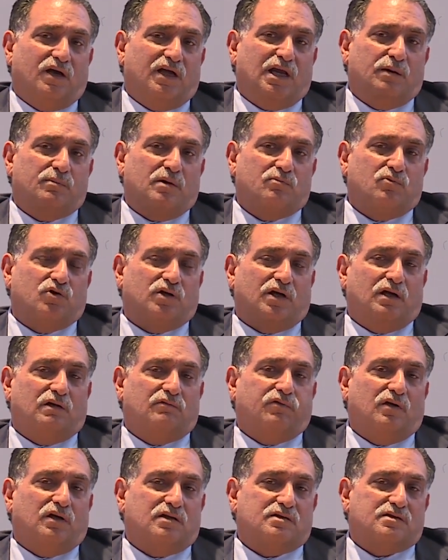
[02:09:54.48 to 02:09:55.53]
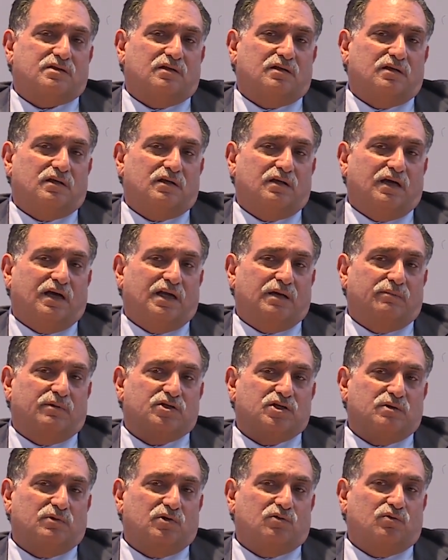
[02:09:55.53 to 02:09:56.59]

to edge closer